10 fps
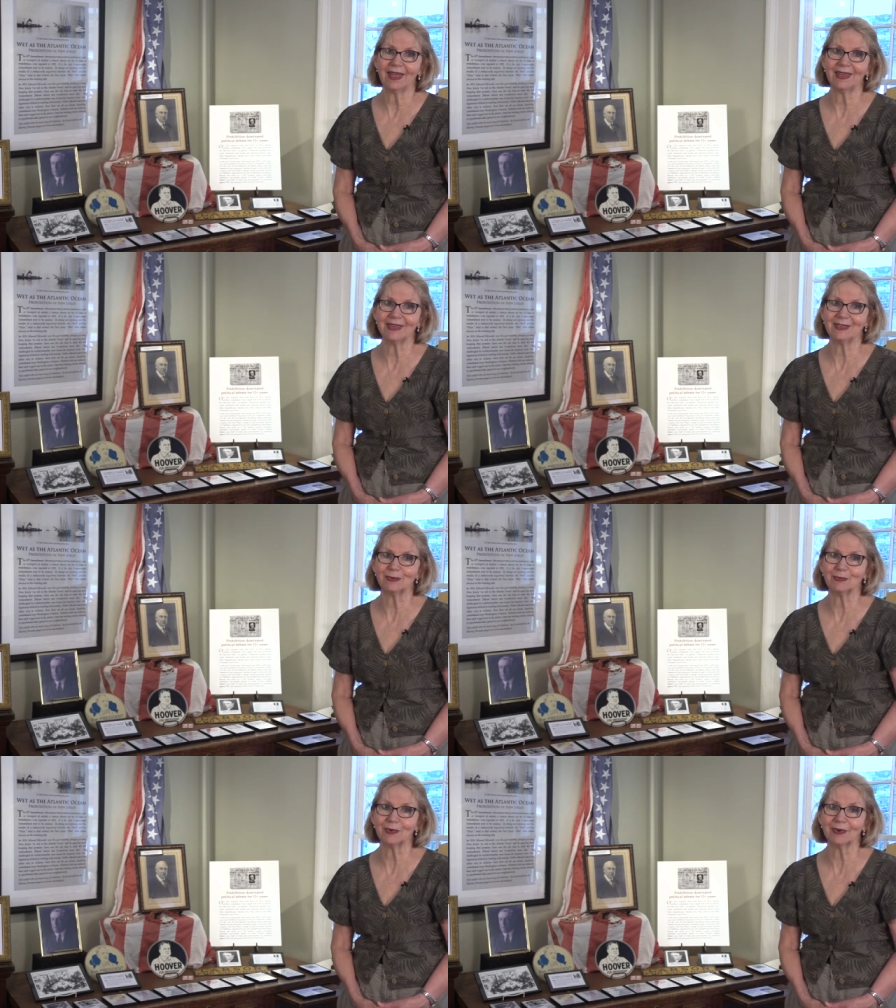
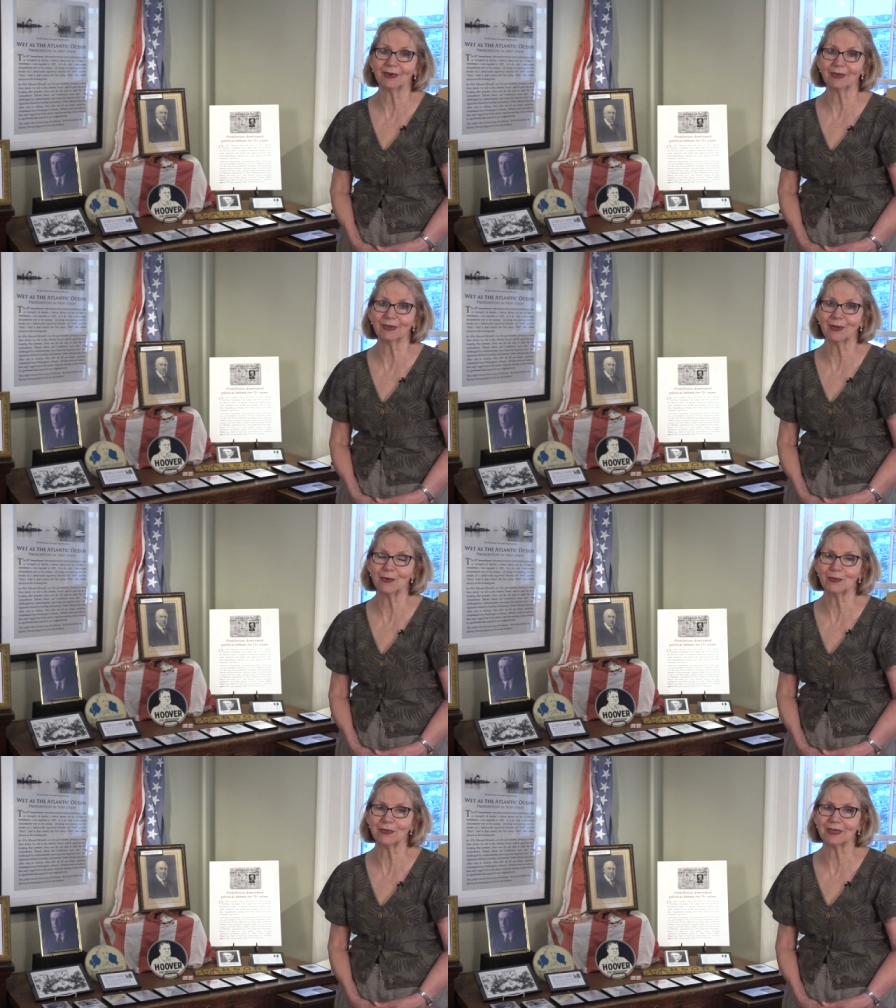and were
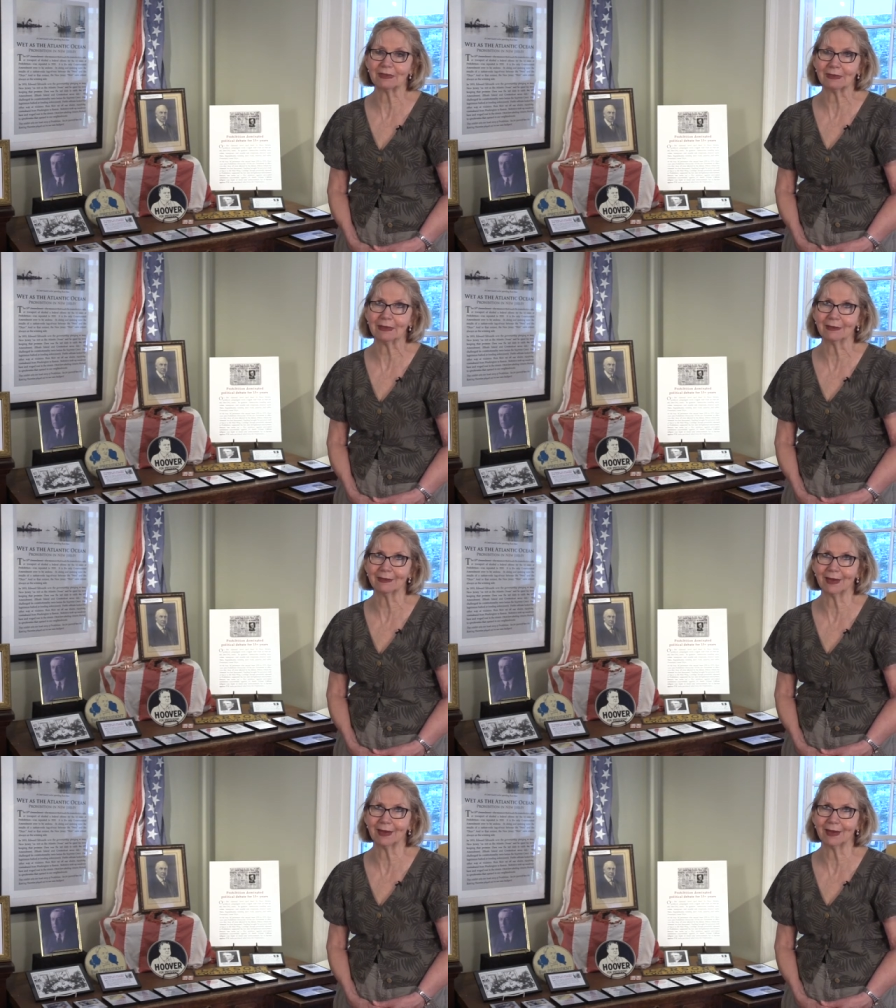loath to think